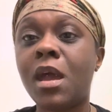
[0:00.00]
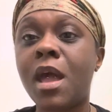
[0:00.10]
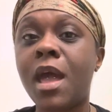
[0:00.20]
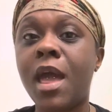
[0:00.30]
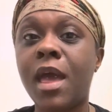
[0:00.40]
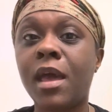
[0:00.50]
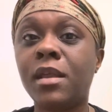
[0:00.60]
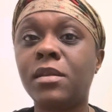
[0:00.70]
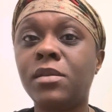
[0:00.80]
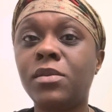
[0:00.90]

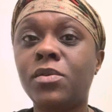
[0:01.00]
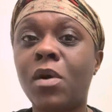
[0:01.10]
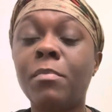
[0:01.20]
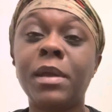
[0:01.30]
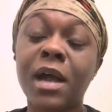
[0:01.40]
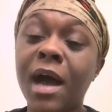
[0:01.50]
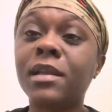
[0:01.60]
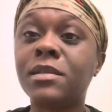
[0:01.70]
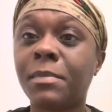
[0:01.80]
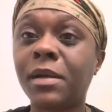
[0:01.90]
And, you know, I'm being
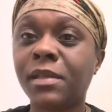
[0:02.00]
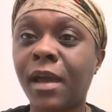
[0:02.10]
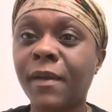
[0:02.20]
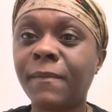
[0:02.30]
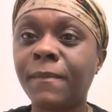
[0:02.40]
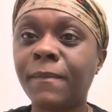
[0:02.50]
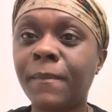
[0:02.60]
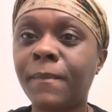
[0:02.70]
honest about that.